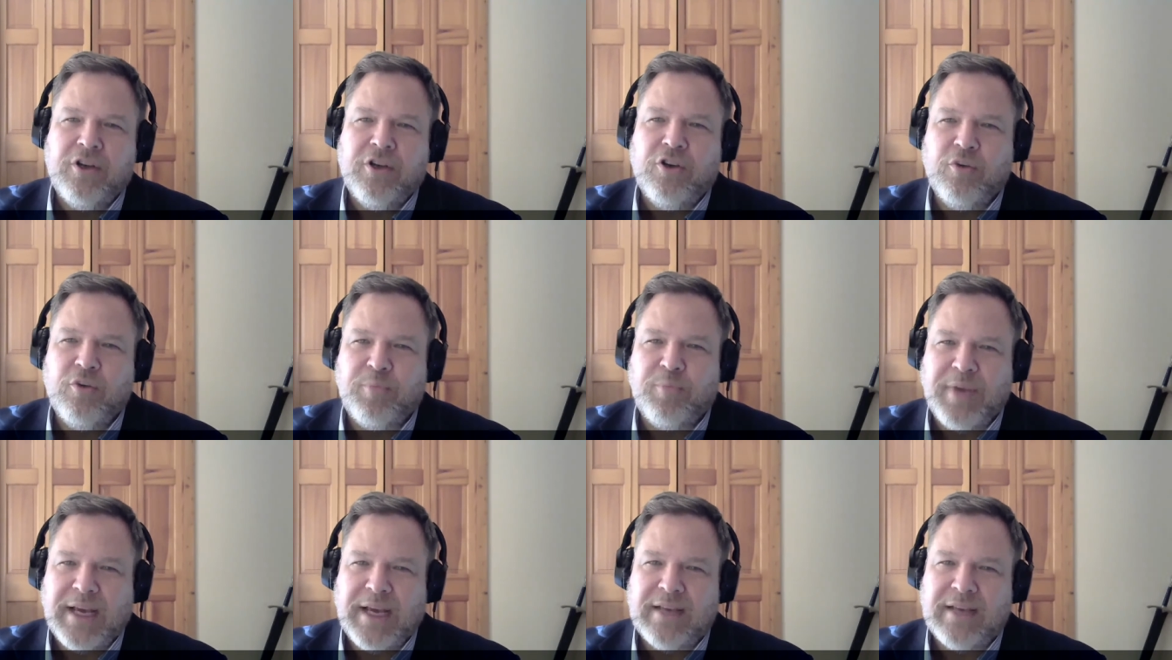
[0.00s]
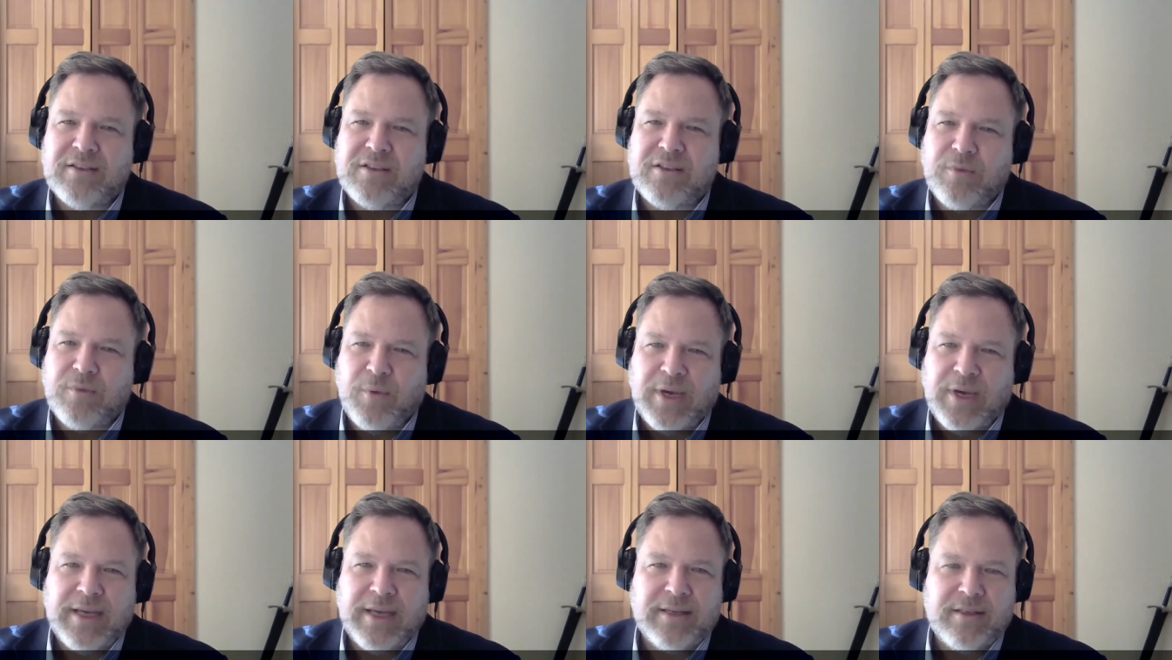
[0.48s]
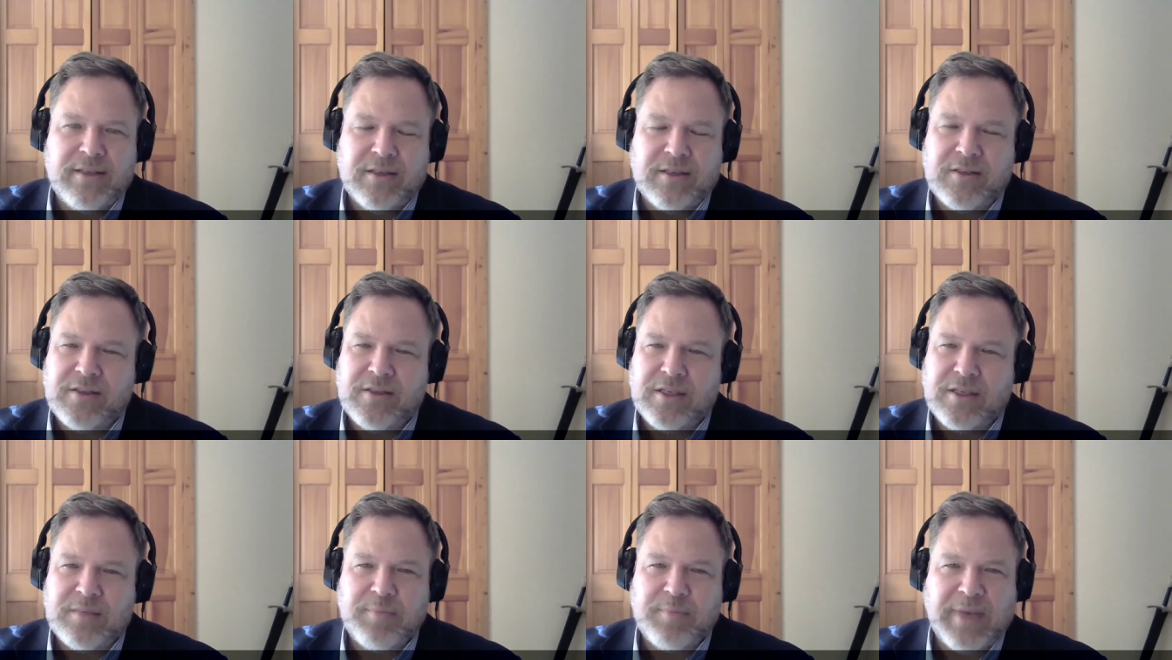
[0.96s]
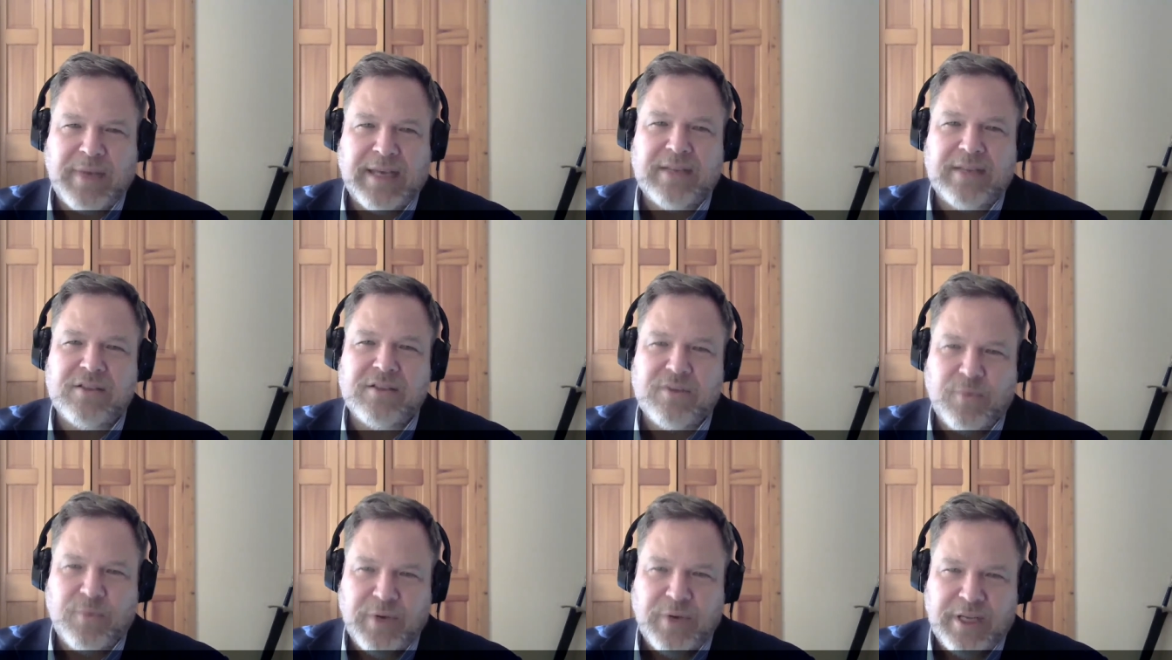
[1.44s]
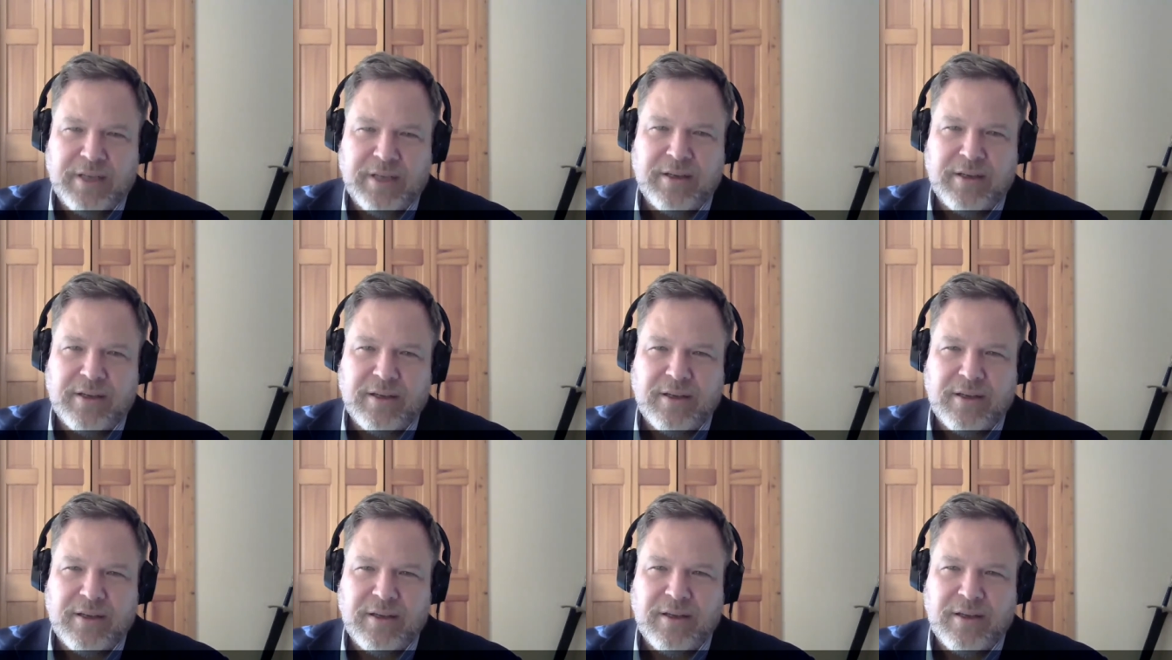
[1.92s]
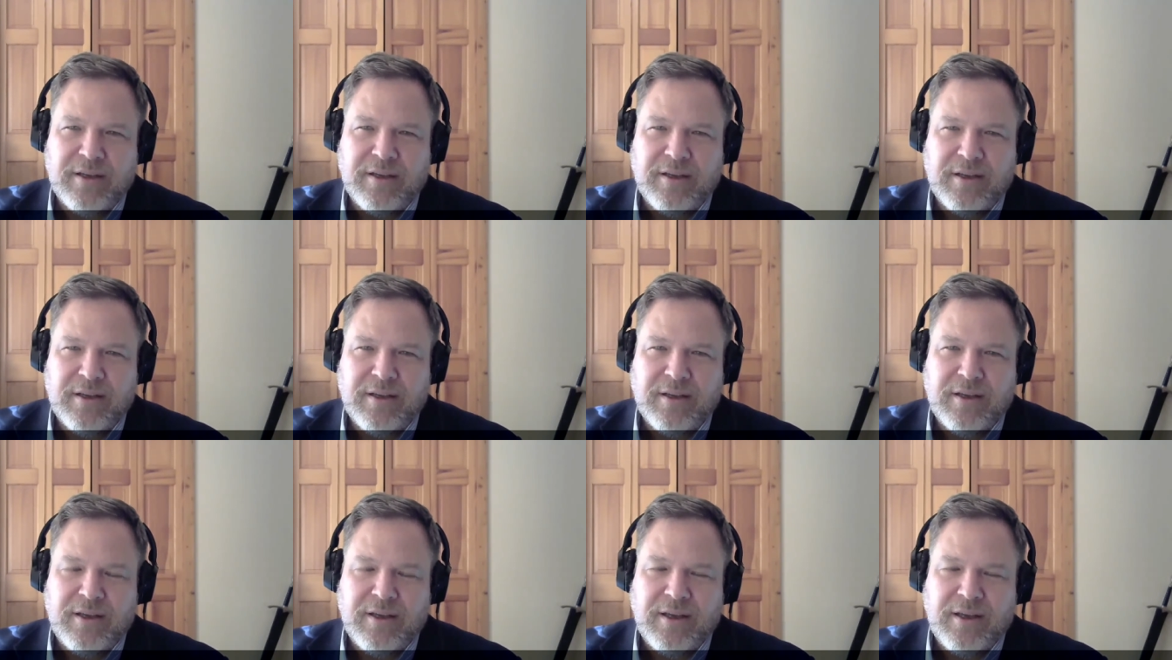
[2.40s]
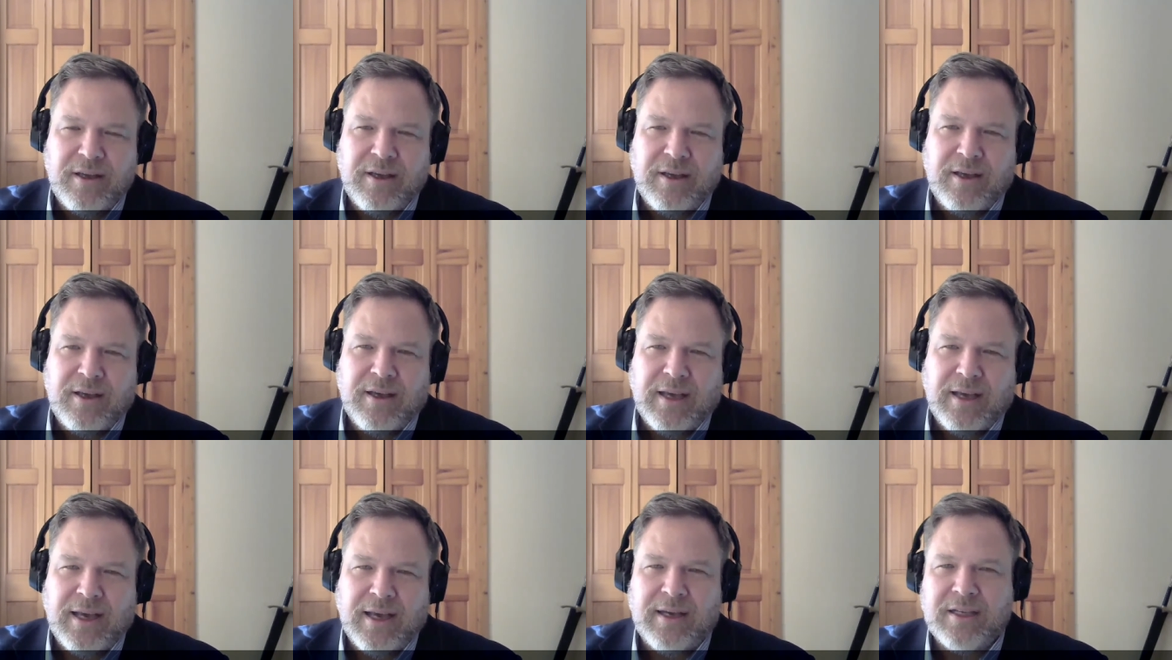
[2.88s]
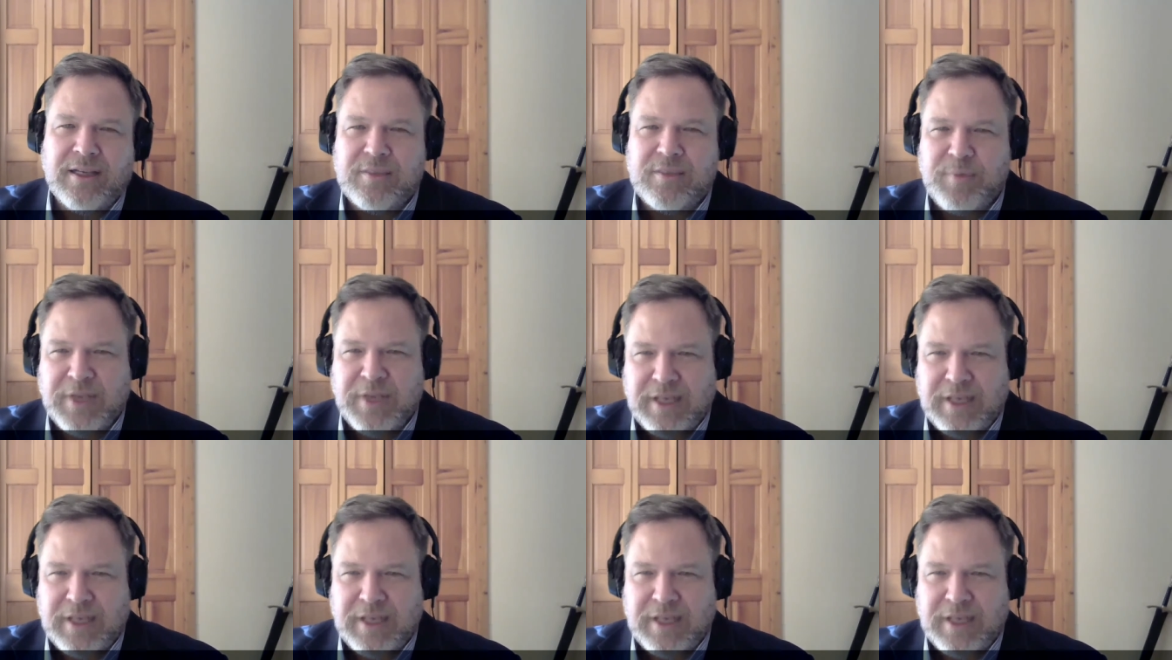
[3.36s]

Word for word: who passed away just this past week. And it's